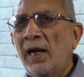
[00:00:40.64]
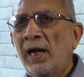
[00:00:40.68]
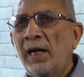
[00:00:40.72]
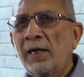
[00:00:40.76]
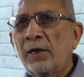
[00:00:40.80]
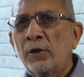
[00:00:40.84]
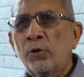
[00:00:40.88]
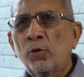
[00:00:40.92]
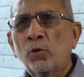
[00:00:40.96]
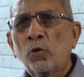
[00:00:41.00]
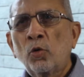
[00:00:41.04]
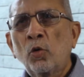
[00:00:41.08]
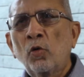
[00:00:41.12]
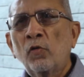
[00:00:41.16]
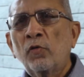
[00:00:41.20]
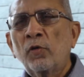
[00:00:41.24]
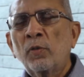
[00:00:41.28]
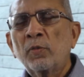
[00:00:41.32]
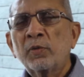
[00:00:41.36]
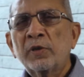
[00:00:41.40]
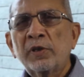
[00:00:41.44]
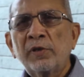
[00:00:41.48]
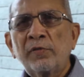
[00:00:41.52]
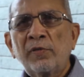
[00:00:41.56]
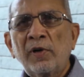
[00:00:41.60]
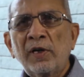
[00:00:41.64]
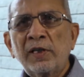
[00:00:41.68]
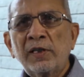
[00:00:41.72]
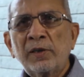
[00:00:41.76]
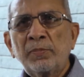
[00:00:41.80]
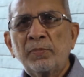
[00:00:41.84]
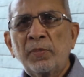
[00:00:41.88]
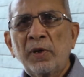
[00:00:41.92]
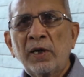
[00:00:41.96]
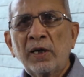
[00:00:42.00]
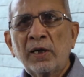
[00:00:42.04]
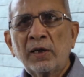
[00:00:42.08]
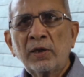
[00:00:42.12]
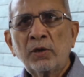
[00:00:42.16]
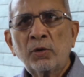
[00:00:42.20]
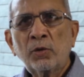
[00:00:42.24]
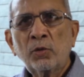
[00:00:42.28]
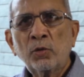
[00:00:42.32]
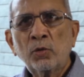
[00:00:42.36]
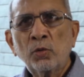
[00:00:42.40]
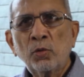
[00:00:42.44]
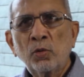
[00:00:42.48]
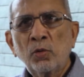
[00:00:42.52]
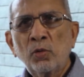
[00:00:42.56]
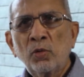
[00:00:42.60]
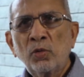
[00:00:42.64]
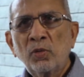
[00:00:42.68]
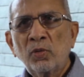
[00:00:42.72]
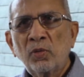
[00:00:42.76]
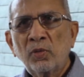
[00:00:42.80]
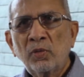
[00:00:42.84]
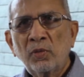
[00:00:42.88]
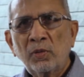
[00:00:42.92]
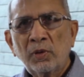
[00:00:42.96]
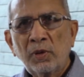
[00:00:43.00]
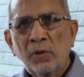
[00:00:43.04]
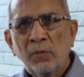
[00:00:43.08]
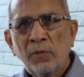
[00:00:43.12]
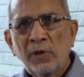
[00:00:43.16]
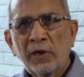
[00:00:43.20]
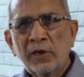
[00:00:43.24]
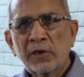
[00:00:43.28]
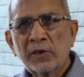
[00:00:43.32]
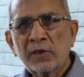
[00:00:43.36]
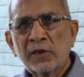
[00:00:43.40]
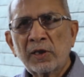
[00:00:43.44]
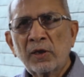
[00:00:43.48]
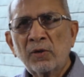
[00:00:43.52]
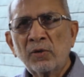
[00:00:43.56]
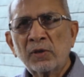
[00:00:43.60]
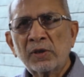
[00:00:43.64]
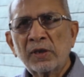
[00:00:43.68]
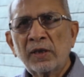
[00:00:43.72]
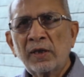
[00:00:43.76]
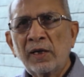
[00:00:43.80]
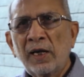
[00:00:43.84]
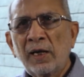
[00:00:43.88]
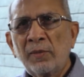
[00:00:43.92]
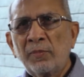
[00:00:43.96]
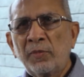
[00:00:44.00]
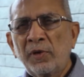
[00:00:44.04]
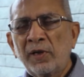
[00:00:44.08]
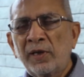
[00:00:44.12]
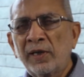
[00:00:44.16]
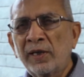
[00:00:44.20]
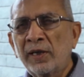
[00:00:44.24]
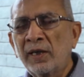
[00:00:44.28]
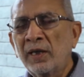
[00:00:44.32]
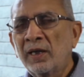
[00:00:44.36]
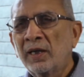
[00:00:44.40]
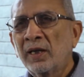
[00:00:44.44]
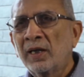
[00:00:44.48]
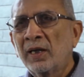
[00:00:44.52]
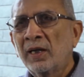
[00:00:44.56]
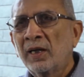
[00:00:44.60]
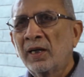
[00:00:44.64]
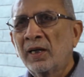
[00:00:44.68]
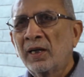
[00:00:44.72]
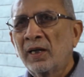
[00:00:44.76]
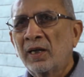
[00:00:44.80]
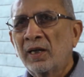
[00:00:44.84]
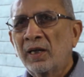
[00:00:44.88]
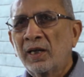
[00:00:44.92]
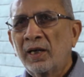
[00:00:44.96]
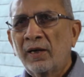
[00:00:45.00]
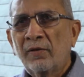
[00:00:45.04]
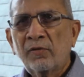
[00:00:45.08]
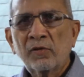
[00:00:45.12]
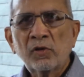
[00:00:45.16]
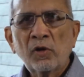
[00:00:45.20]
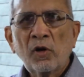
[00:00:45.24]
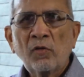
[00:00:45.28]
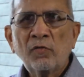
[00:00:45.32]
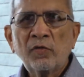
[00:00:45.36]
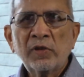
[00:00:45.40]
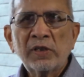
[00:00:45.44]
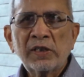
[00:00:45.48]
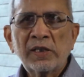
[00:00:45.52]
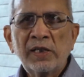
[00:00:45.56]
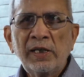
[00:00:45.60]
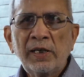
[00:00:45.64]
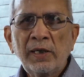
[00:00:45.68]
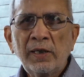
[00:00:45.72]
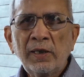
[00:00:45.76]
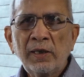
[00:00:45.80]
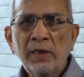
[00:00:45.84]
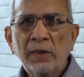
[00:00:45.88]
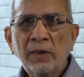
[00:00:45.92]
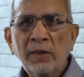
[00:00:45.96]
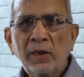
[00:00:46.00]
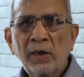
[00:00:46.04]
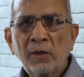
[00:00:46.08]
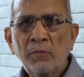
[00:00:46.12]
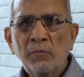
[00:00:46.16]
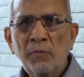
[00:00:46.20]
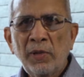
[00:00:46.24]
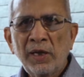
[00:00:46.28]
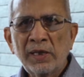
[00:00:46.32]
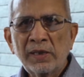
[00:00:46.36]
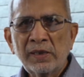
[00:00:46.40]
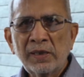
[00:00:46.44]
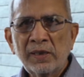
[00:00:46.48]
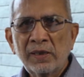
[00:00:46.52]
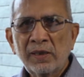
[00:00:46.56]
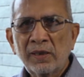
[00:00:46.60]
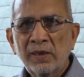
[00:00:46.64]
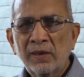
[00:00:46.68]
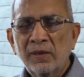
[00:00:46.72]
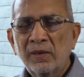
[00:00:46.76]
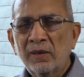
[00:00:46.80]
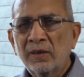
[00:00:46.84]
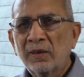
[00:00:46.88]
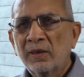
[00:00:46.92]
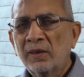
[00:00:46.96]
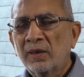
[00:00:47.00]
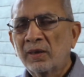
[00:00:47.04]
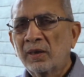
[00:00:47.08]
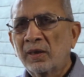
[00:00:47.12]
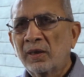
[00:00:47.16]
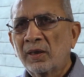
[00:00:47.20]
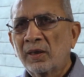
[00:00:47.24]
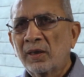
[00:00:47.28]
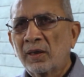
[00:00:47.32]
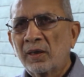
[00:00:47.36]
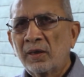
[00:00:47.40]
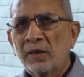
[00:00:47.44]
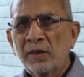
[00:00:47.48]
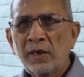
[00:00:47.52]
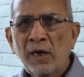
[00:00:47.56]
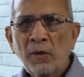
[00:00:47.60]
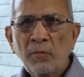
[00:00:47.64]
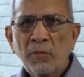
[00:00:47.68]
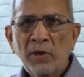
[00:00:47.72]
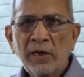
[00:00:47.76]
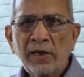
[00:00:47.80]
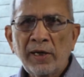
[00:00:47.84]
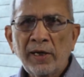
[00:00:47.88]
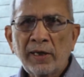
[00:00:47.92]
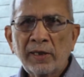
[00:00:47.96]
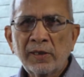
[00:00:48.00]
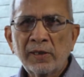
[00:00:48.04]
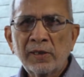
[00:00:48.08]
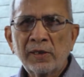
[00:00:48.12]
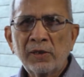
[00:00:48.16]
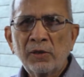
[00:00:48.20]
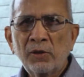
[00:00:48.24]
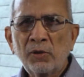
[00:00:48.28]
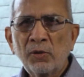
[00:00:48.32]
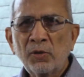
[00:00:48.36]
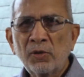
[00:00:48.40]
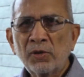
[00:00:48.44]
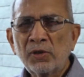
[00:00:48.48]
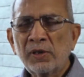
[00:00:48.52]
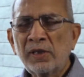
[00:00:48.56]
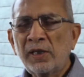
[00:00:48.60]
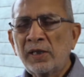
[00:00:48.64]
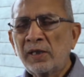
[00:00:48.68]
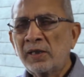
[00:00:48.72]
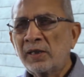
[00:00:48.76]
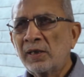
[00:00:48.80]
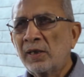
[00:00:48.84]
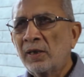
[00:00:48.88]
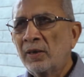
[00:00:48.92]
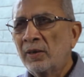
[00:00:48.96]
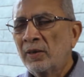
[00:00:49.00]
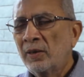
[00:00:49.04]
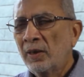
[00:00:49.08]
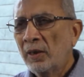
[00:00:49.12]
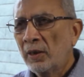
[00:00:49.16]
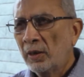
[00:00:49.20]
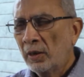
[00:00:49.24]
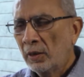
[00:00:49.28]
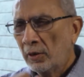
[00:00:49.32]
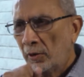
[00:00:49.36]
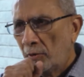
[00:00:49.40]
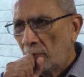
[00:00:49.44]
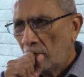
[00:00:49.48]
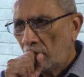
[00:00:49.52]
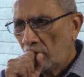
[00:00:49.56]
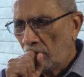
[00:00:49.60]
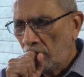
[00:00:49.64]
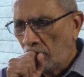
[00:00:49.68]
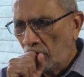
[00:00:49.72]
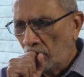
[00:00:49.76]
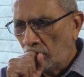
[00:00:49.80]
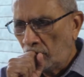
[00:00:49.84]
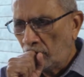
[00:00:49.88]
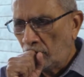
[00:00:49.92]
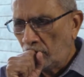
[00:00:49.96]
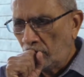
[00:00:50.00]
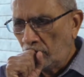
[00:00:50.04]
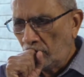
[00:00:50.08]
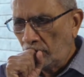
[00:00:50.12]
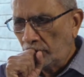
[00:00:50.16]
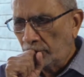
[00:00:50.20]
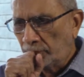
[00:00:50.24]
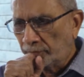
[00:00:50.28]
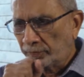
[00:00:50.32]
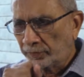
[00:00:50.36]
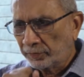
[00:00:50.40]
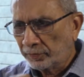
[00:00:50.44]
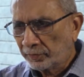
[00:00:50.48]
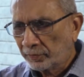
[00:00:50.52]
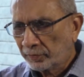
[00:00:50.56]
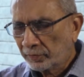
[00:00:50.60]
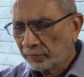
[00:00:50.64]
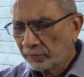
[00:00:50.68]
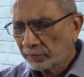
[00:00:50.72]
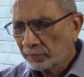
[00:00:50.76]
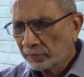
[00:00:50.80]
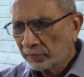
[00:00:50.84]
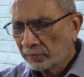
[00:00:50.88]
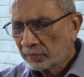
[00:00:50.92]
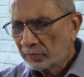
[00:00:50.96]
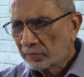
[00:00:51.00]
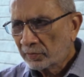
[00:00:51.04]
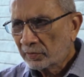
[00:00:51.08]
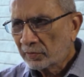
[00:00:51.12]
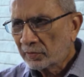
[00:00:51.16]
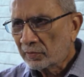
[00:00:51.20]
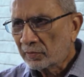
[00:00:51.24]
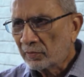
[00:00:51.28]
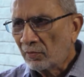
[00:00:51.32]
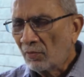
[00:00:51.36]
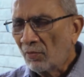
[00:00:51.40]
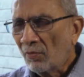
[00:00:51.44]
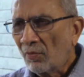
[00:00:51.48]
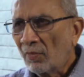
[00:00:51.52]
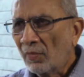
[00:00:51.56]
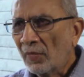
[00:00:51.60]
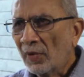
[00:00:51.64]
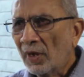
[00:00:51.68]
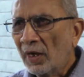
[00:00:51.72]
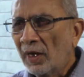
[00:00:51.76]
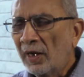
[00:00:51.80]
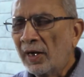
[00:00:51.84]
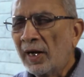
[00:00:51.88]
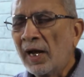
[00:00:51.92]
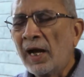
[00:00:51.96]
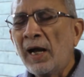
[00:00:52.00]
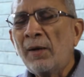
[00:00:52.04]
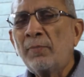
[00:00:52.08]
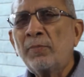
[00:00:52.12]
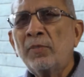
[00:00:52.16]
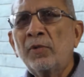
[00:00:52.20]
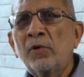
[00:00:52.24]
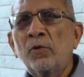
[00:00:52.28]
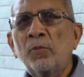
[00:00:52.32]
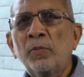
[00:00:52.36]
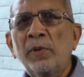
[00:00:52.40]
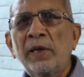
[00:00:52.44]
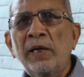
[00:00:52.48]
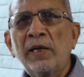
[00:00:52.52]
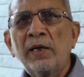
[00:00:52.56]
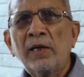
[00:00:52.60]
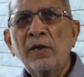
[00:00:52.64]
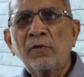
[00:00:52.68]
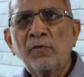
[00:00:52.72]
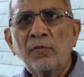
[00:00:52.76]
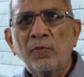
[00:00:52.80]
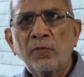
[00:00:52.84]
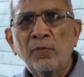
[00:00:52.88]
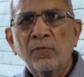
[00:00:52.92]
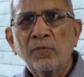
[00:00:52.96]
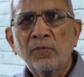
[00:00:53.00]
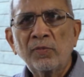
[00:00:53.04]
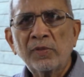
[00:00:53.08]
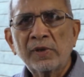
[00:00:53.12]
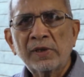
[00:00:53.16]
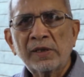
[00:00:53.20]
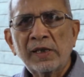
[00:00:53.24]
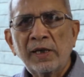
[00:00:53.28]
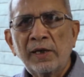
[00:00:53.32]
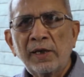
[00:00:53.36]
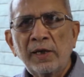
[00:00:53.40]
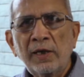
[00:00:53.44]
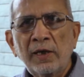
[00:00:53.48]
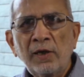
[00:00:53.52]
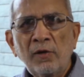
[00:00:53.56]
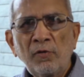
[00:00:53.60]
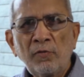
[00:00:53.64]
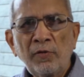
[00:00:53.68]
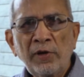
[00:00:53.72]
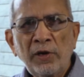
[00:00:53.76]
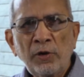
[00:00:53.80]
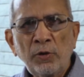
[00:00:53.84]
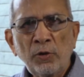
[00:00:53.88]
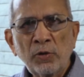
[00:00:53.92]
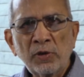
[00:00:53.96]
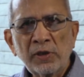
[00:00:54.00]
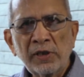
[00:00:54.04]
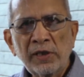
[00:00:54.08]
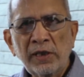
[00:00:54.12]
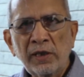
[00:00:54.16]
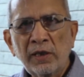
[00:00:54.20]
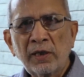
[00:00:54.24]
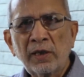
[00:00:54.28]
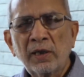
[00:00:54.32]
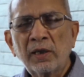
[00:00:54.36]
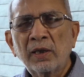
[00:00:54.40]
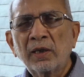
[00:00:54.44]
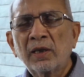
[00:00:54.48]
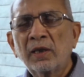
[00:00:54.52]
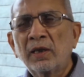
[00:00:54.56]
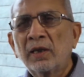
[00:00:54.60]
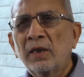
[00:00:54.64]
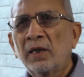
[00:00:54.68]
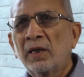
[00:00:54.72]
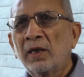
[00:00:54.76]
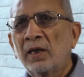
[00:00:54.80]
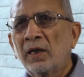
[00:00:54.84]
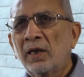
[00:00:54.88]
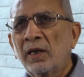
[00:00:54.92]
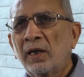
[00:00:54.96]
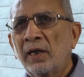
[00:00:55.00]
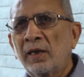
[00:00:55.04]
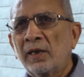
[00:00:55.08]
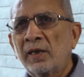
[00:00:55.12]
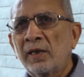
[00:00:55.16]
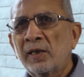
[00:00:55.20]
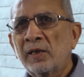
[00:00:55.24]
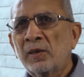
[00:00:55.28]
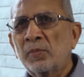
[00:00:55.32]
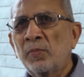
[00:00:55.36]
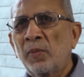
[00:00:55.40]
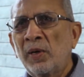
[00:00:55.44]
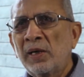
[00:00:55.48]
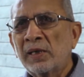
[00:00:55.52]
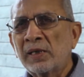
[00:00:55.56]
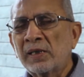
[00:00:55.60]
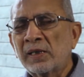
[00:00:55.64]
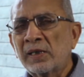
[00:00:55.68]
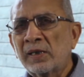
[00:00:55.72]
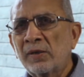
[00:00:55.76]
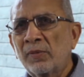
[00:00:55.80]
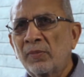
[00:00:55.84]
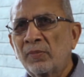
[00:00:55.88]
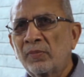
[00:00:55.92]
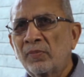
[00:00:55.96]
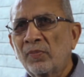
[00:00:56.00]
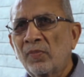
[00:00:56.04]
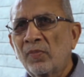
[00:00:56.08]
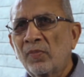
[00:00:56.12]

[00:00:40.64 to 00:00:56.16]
And to go from Shivaji Park to the British Council Library, it was obviously a bus, double deckers in those days. And I happened to be sitting in a window seat in this bus.